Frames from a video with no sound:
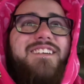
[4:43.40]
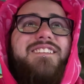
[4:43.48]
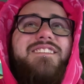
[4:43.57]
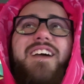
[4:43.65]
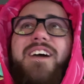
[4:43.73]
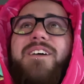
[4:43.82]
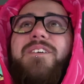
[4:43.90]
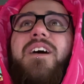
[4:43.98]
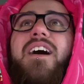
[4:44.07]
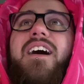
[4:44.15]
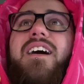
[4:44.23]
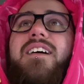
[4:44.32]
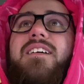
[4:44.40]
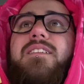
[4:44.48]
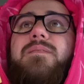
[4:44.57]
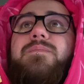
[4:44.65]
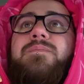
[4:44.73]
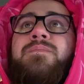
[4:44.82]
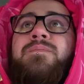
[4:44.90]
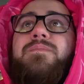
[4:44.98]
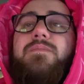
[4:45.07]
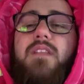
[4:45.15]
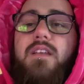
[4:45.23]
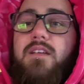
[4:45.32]
So
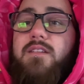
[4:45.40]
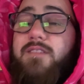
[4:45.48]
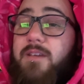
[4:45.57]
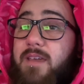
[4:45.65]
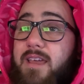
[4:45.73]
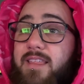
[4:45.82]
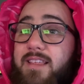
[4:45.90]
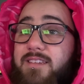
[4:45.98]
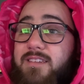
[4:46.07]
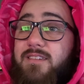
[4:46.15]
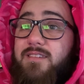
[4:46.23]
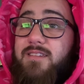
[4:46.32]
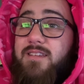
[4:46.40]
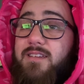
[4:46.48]
yeah, this is,